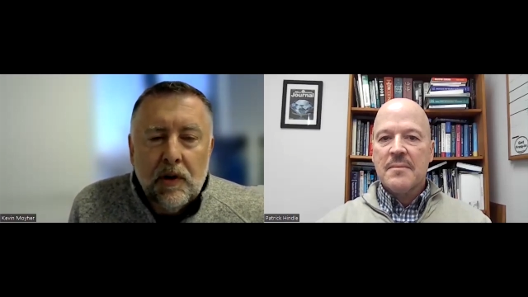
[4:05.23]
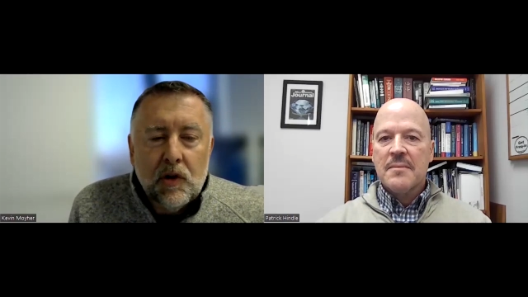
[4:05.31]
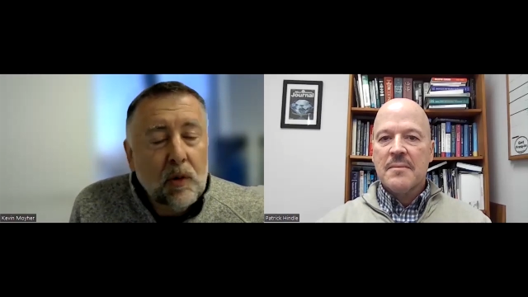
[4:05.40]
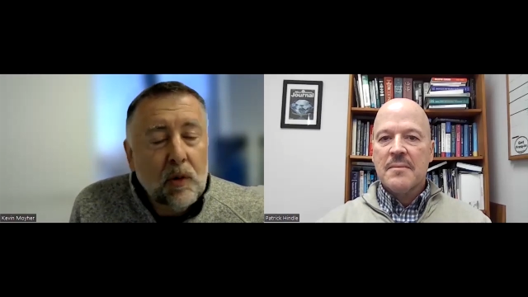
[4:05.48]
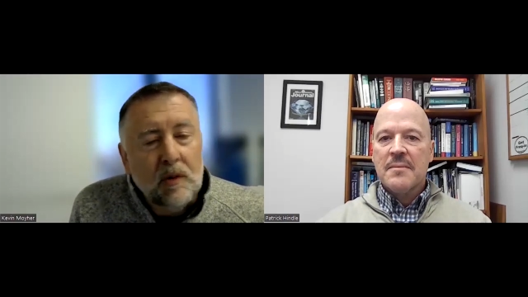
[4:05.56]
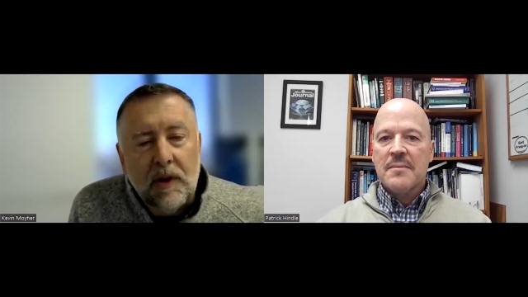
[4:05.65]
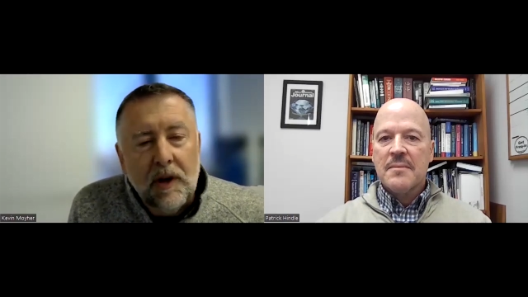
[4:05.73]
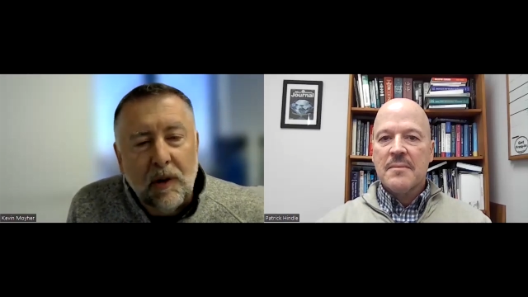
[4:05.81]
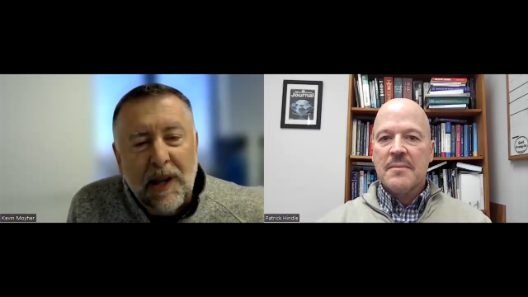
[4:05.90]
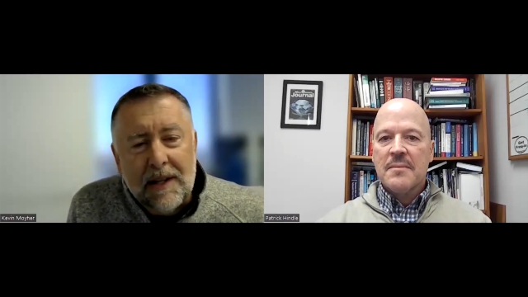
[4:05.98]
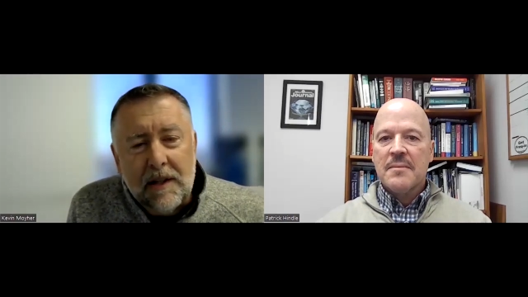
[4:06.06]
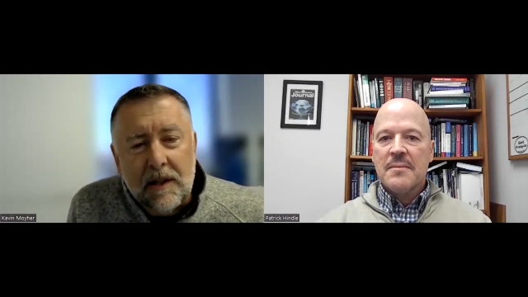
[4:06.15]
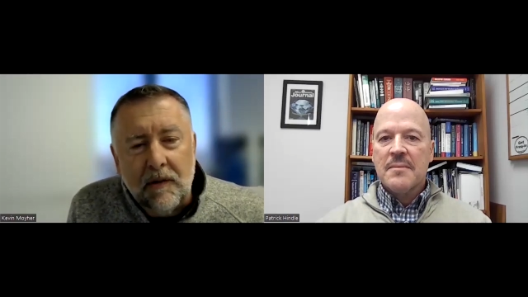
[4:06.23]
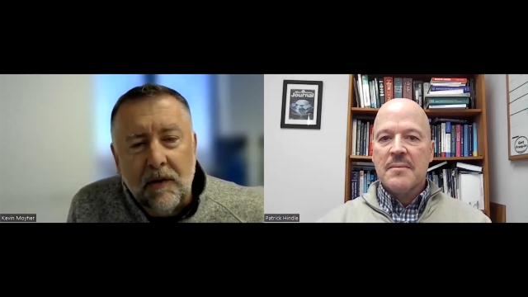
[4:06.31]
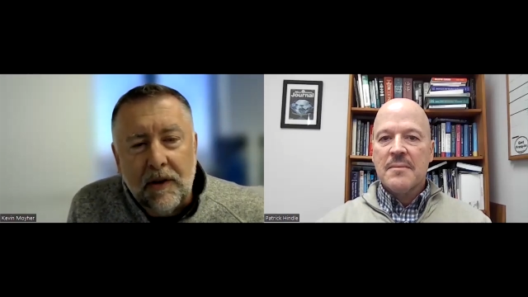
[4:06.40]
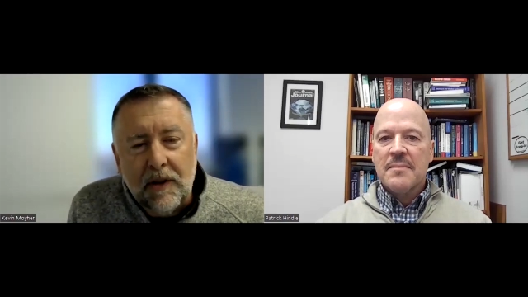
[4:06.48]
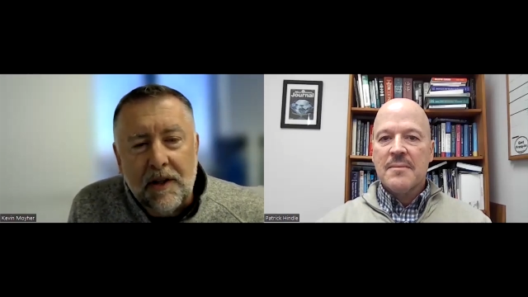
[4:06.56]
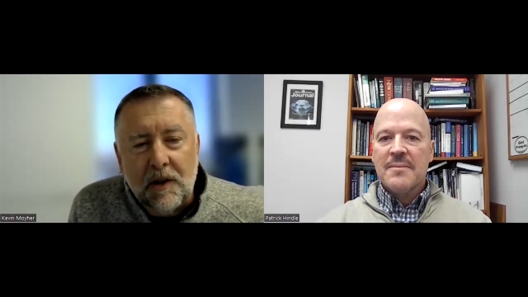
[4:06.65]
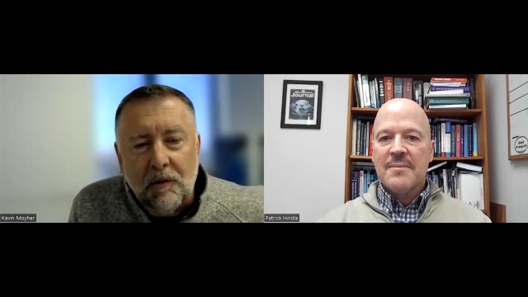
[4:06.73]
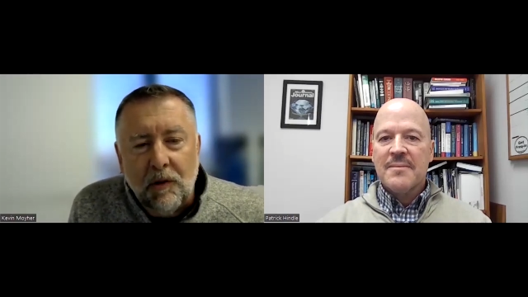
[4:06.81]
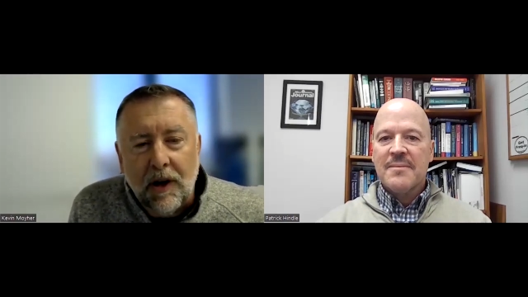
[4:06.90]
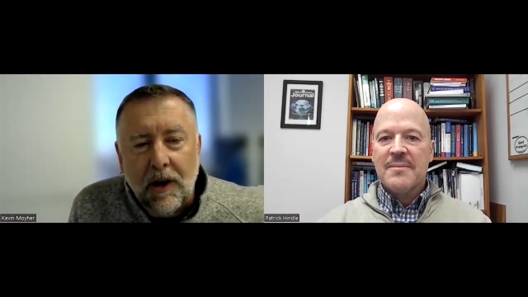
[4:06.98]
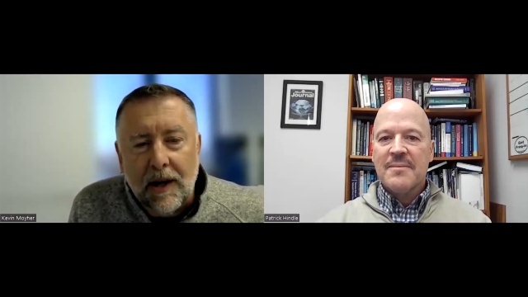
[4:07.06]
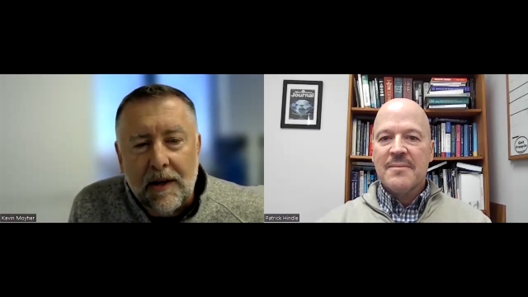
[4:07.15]
Speaker 1: So you know, lots of different things to
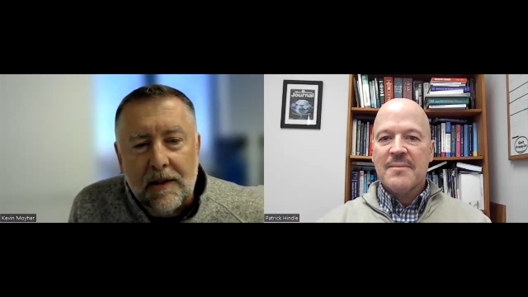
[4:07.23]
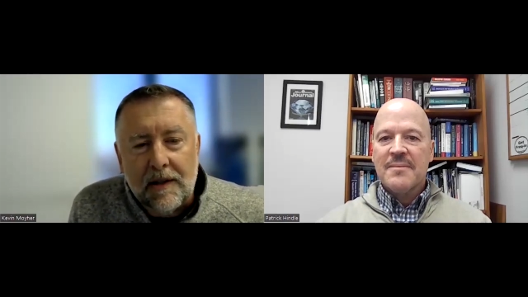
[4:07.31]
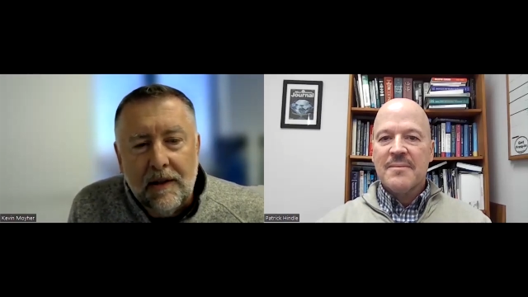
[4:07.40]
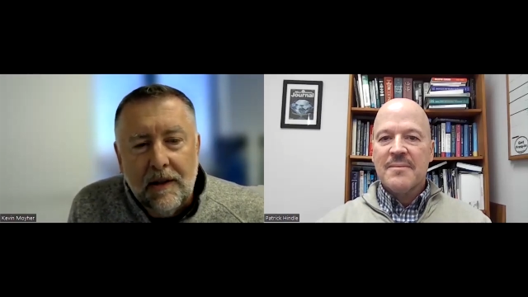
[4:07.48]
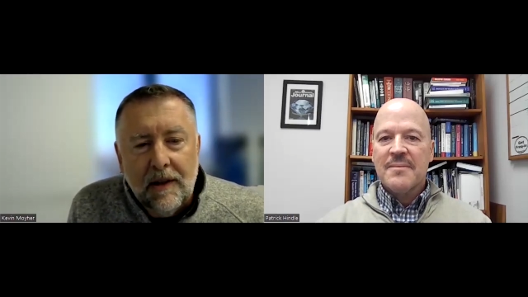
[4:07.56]
ruggedize.